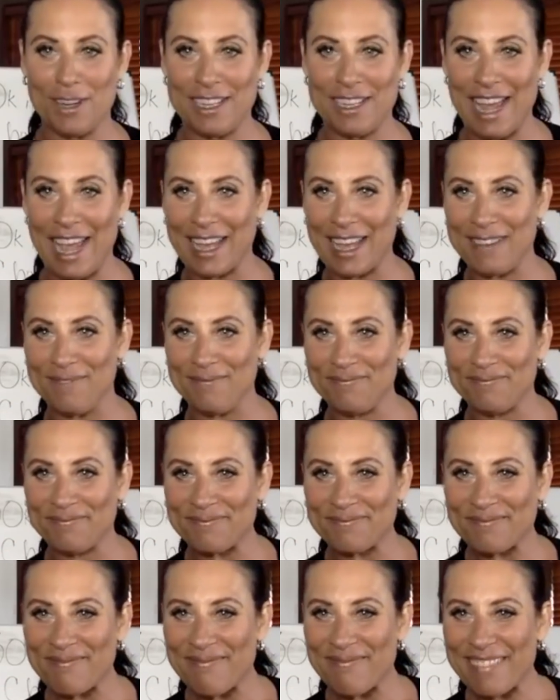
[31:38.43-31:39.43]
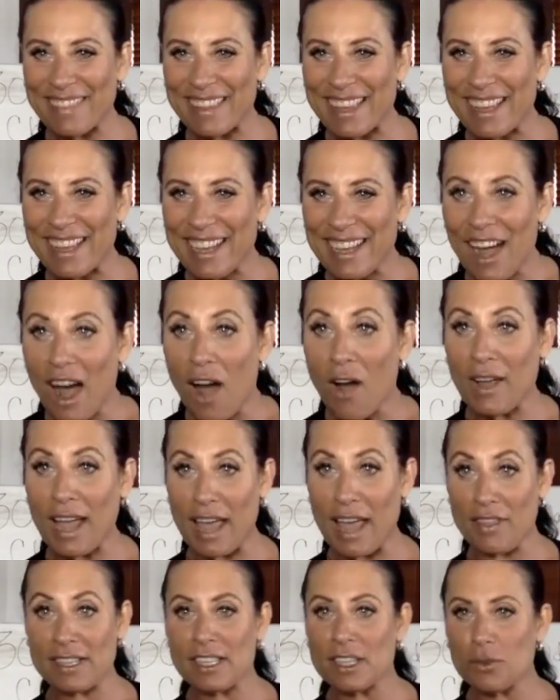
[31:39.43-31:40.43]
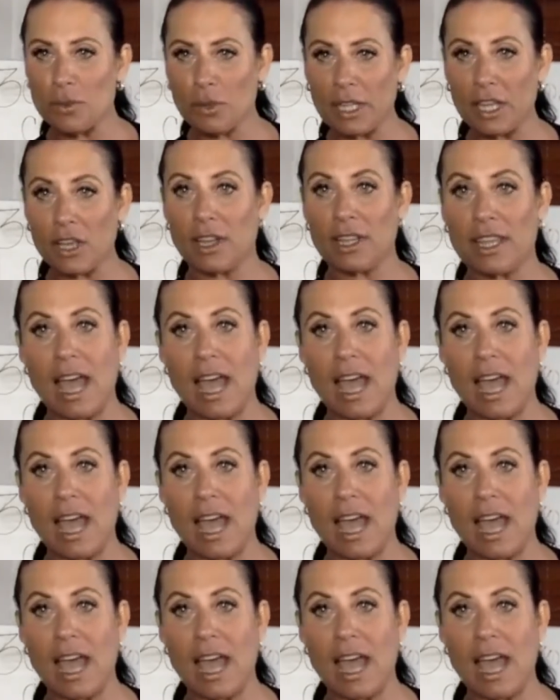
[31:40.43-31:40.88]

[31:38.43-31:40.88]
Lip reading: take it. Okay, this is really good.